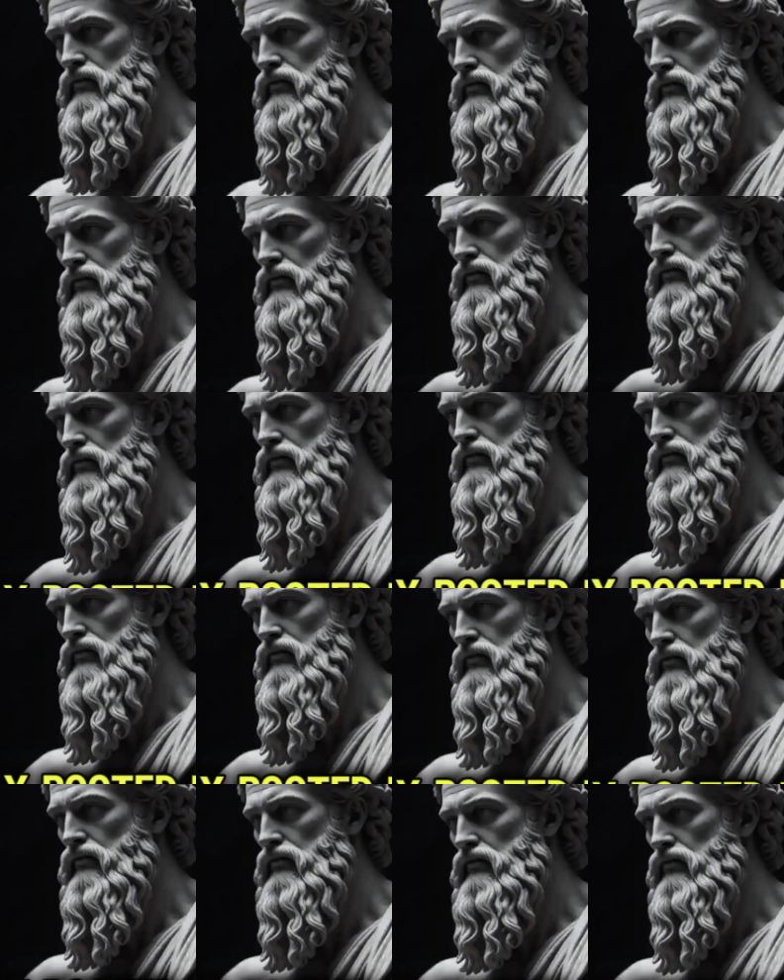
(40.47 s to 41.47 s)
They're deeply
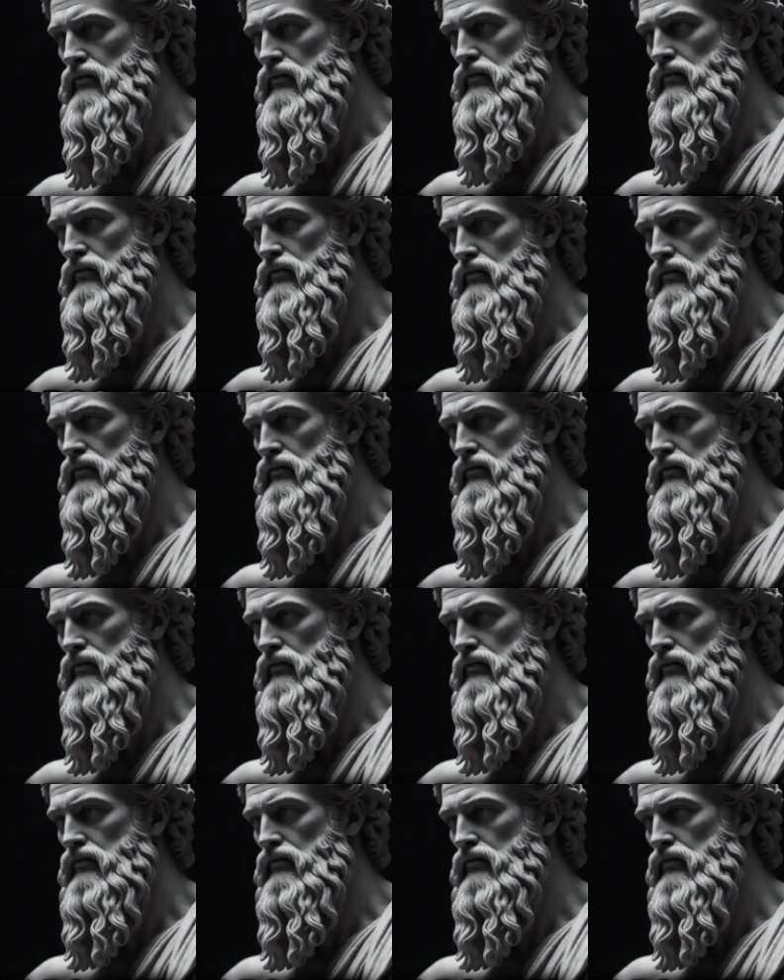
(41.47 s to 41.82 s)
rooted in